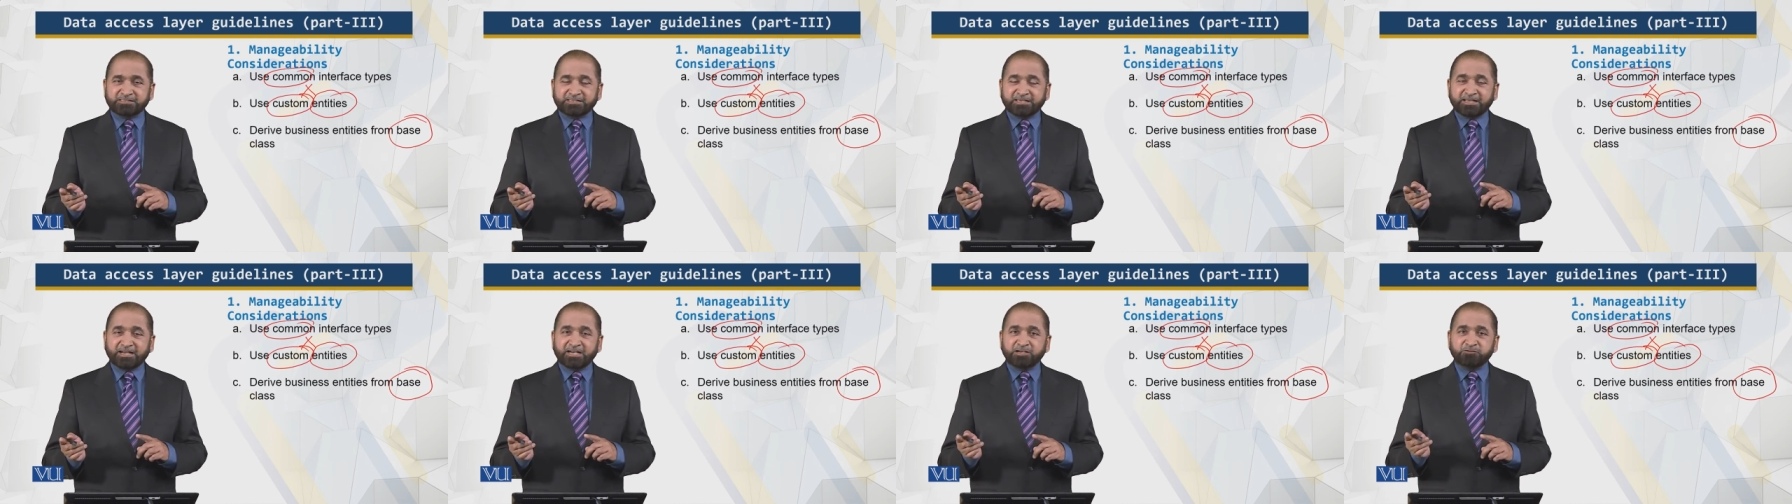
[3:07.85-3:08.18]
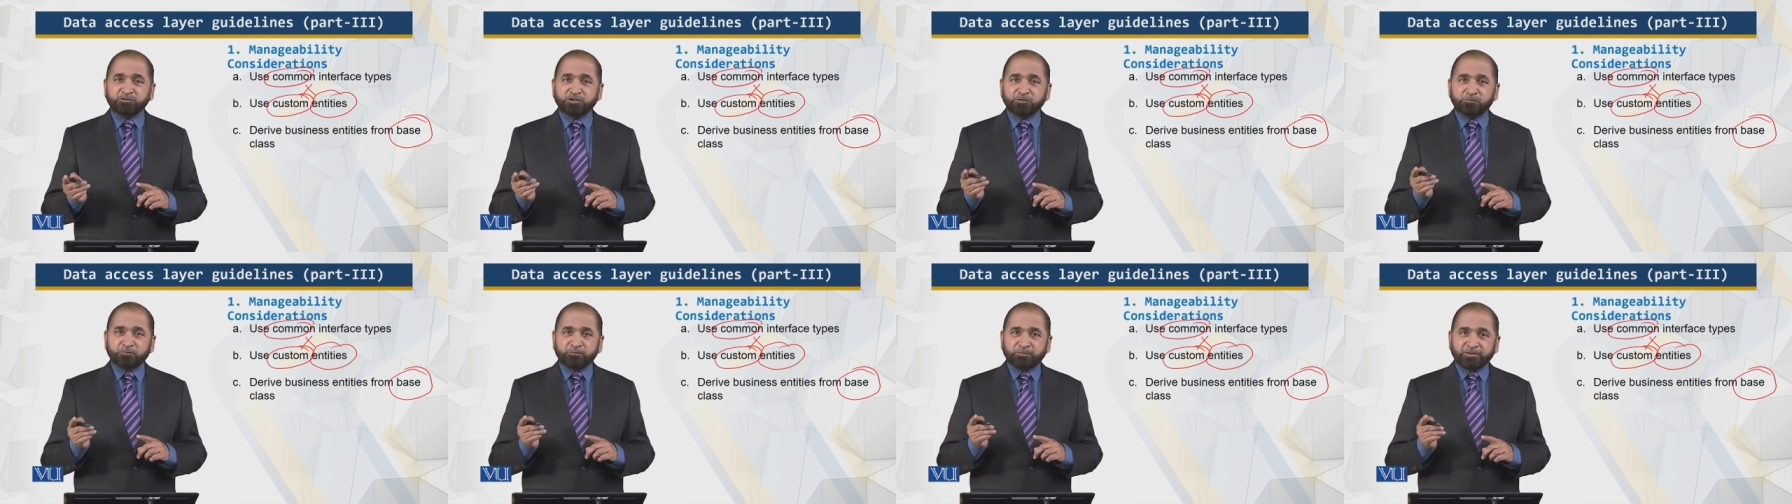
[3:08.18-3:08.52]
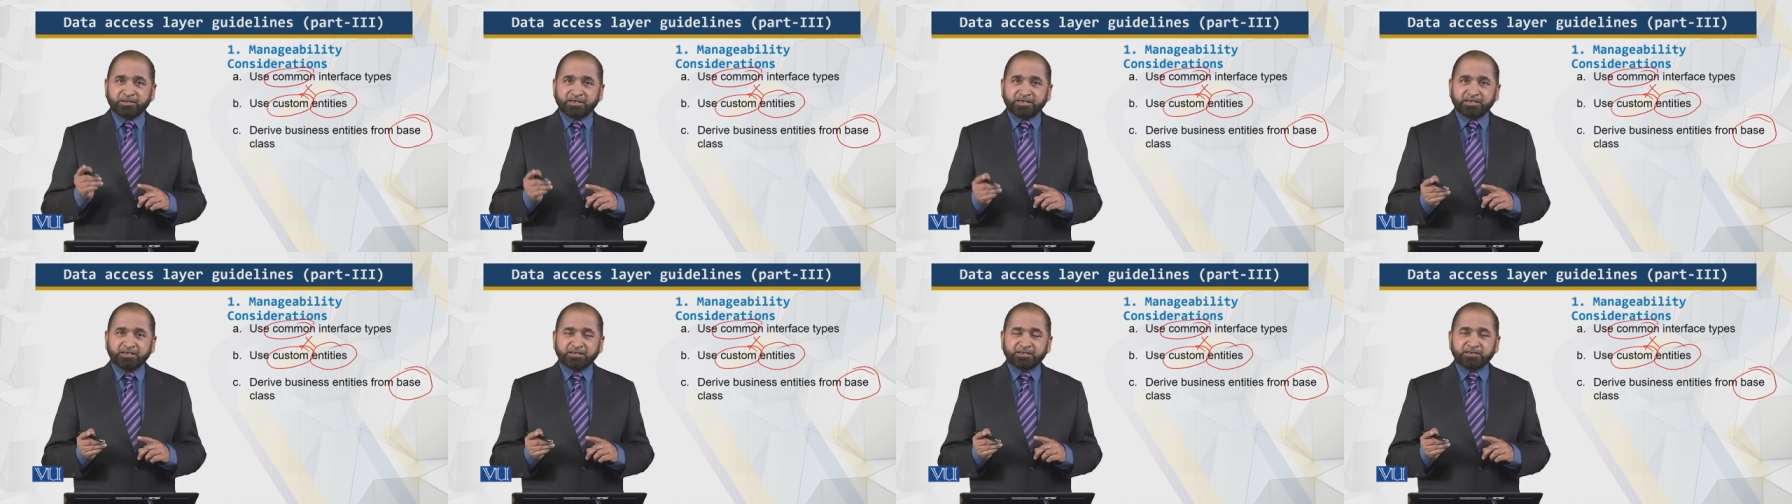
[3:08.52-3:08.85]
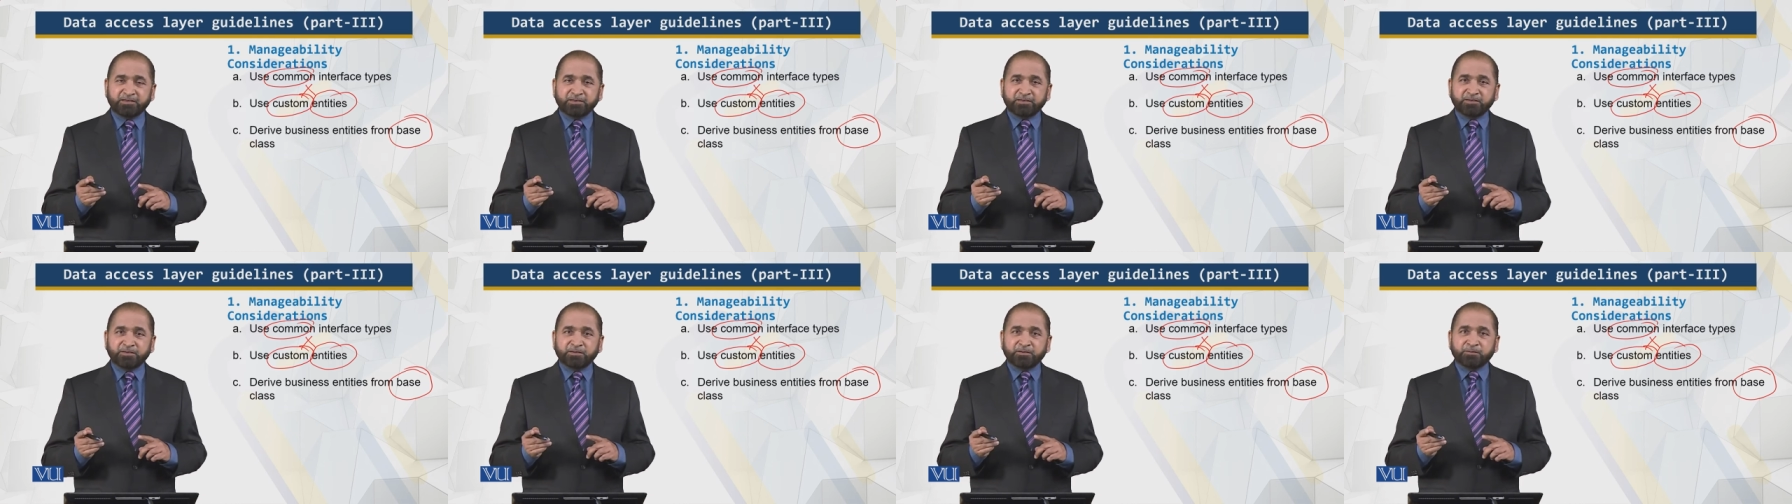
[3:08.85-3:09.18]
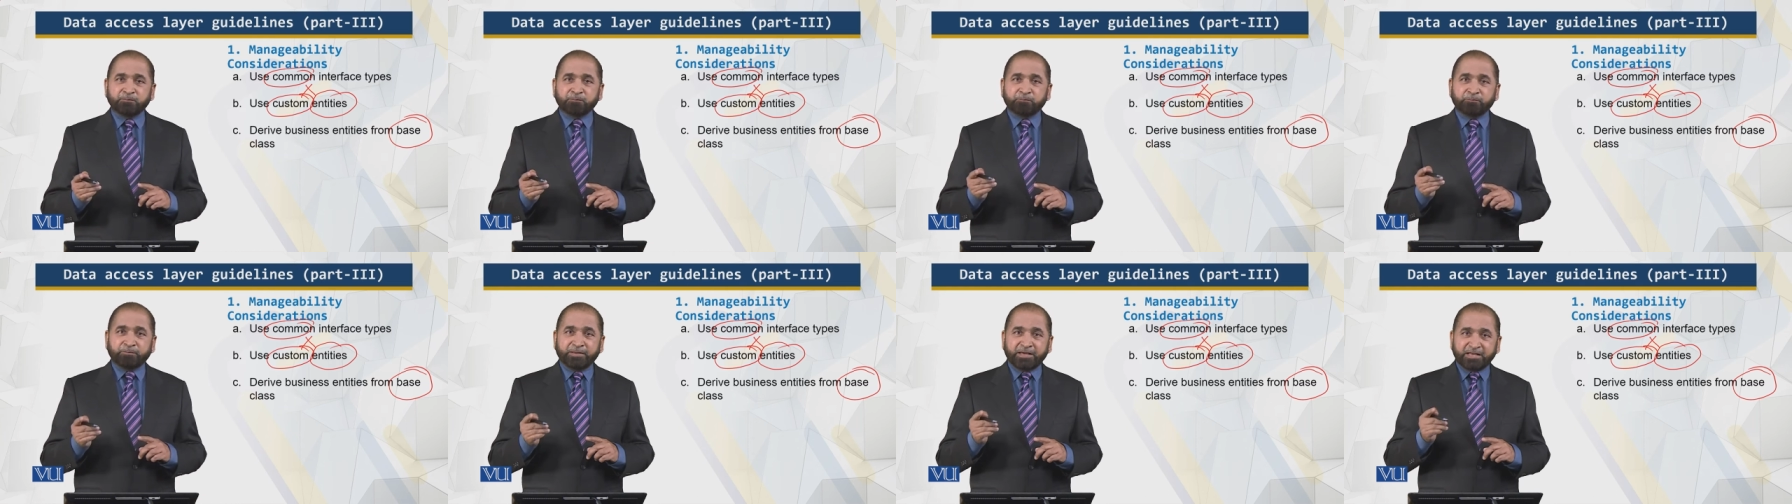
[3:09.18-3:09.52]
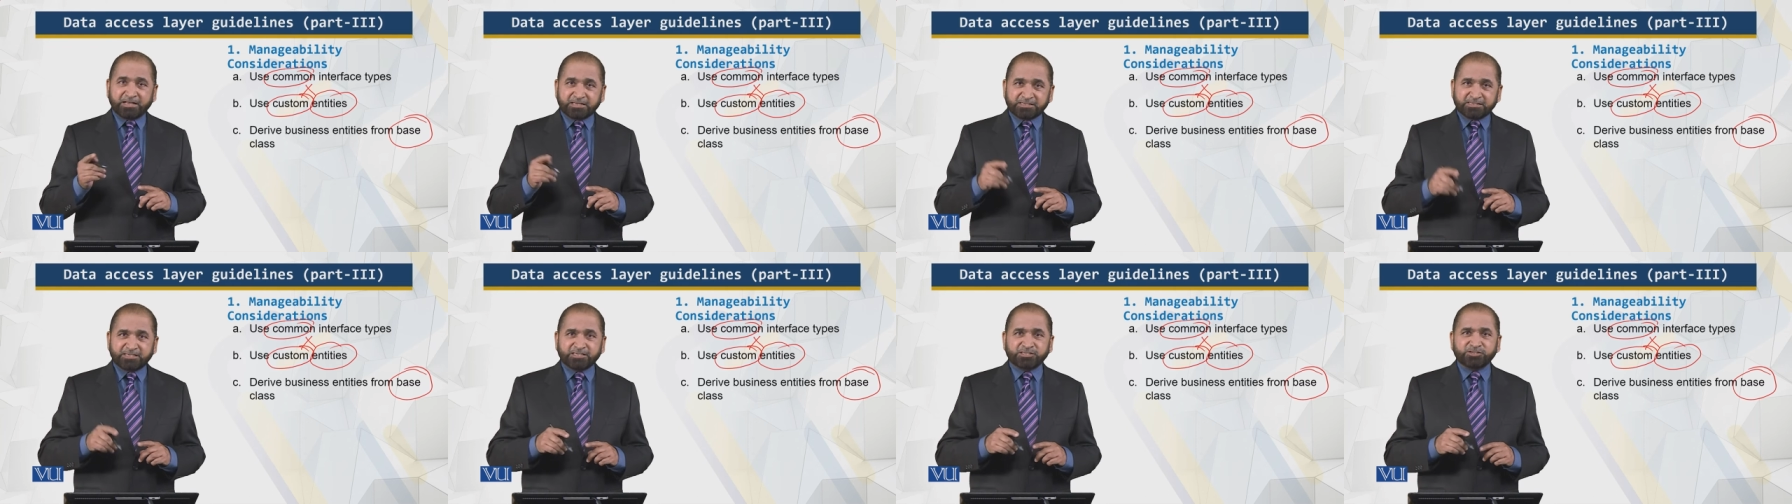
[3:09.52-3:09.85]
that will make
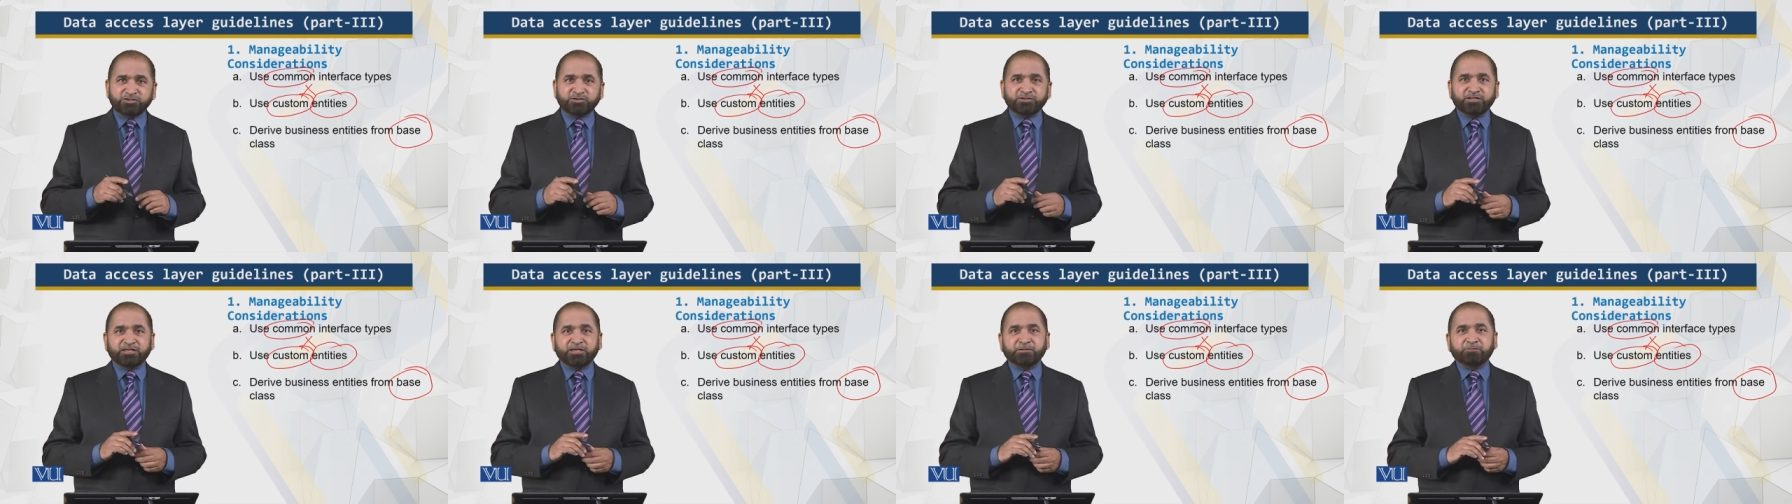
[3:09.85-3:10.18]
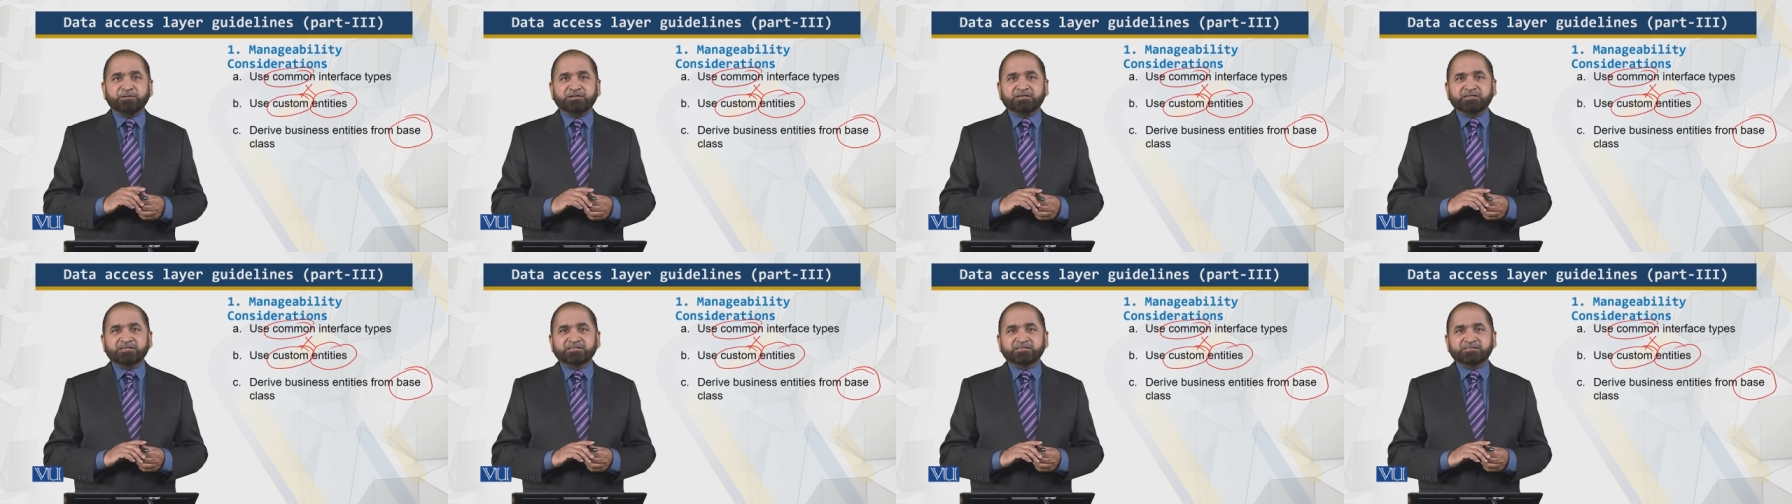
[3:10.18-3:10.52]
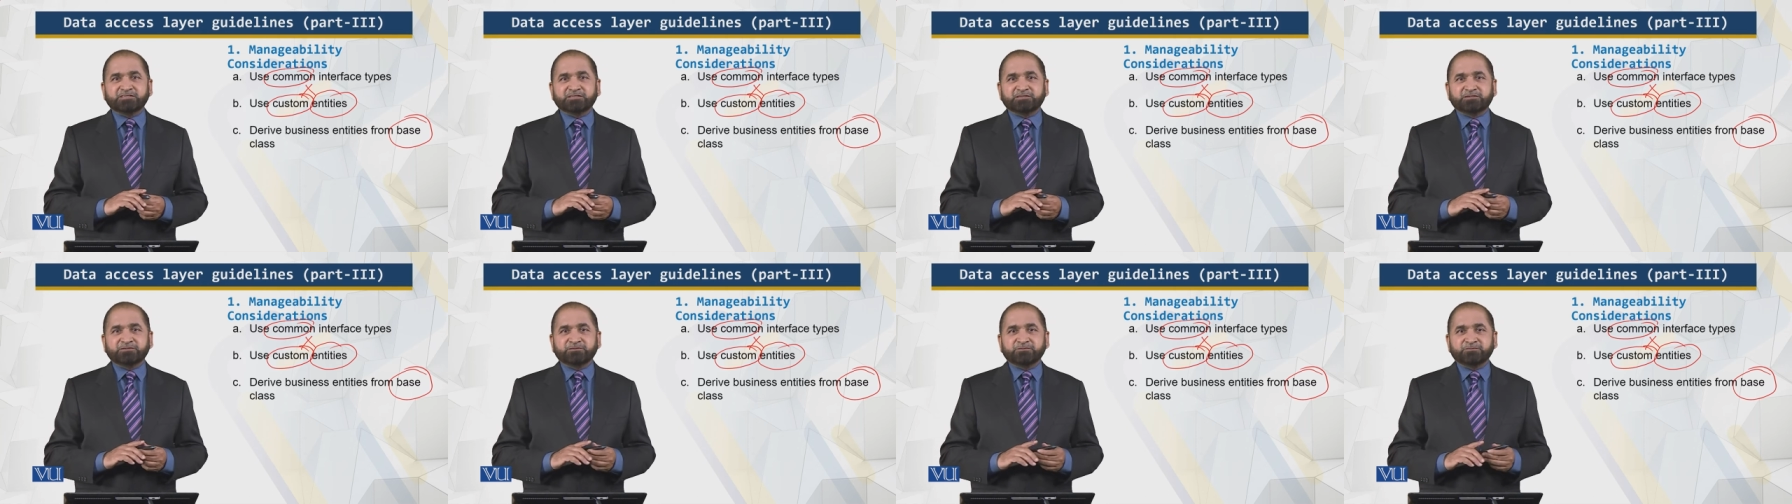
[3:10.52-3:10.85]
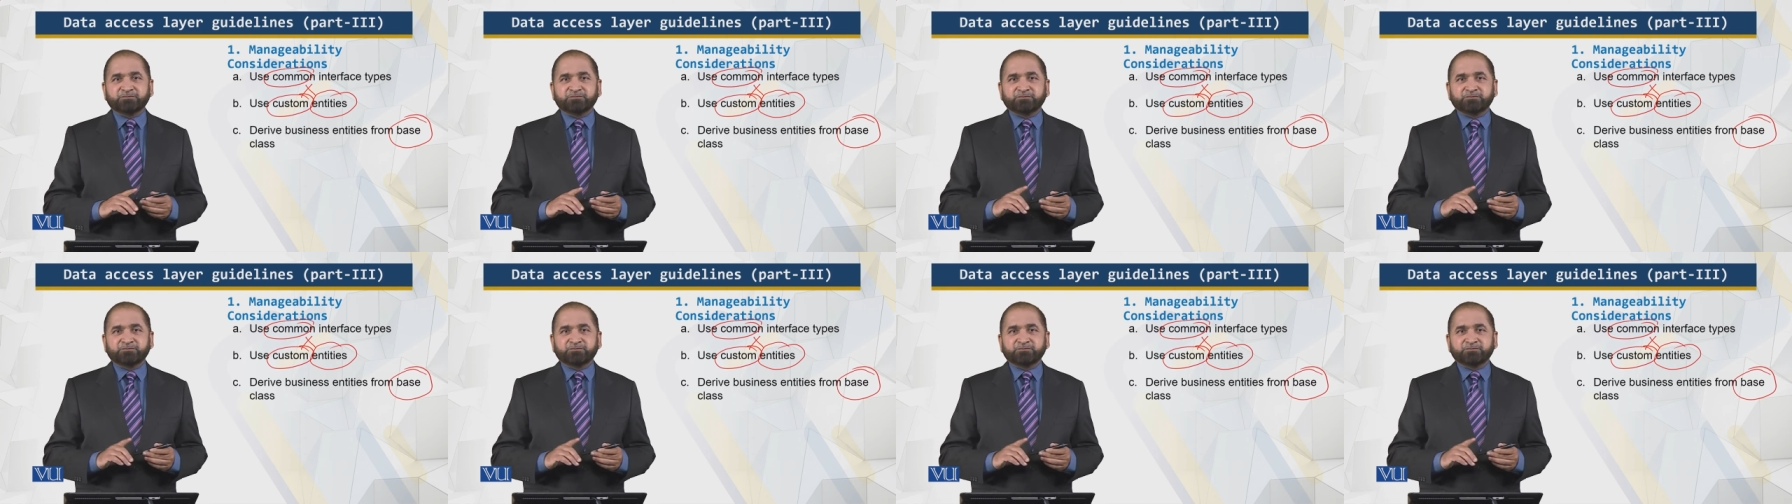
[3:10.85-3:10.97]
managing your application